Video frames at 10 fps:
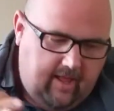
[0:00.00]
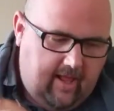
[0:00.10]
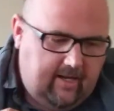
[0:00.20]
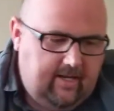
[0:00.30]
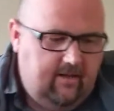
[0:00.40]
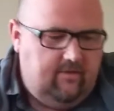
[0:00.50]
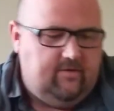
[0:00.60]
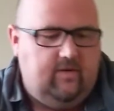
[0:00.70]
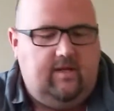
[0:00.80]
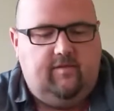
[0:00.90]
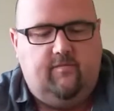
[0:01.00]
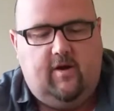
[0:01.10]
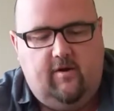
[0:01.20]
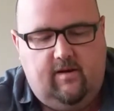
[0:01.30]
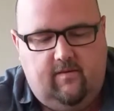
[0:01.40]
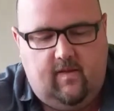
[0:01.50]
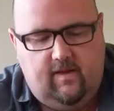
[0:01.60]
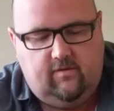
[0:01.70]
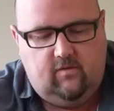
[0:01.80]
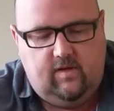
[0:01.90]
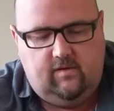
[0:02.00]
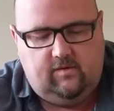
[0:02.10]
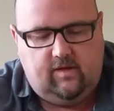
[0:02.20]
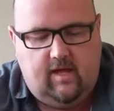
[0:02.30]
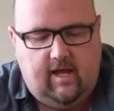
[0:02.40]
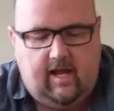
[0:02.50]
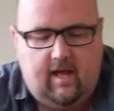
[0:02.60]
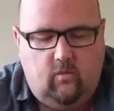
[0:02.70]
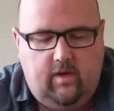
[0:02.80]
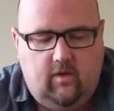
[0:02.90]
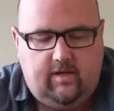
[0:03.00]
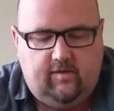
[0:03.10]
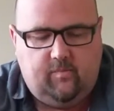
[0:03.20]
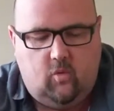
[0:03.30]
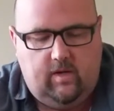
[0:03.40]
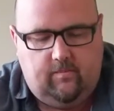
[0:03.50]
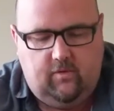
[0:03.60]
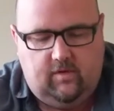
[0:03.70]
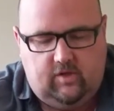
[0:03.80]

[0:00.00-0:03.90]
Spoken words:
ideas on this, varying things on this. And I will, at this point, put the